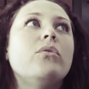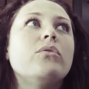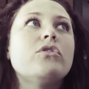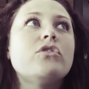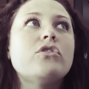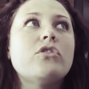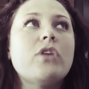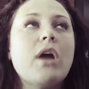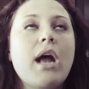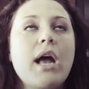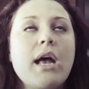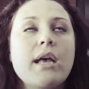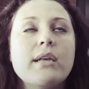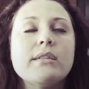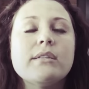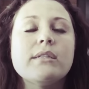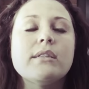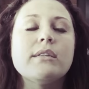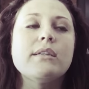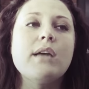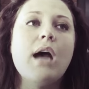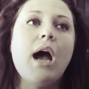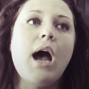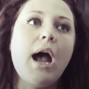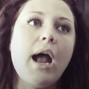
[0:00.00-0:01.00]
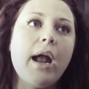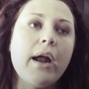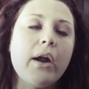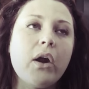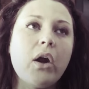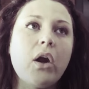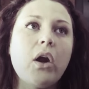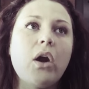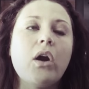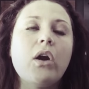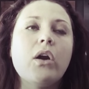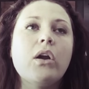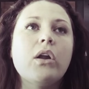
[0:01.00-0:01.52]
stressed and
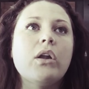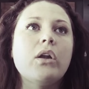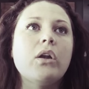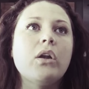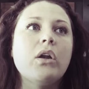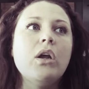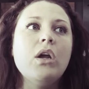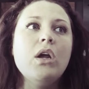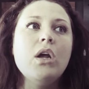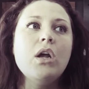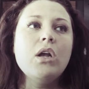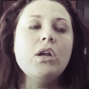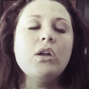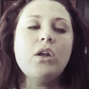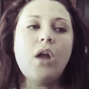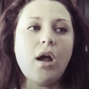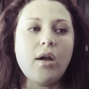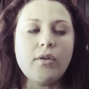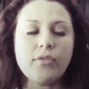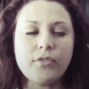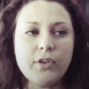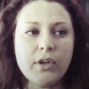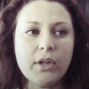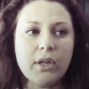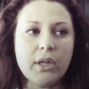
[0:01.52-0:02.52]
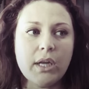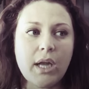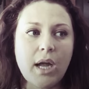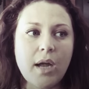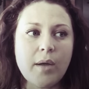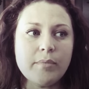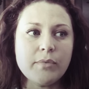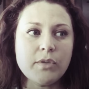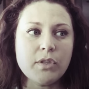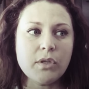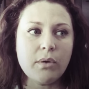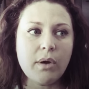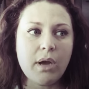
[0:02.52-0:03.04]
tired and not feeling
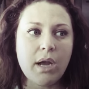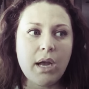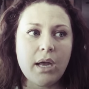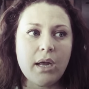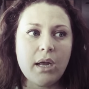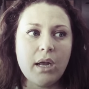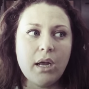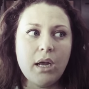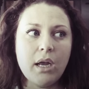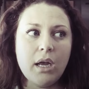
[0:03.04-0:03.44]
up to it.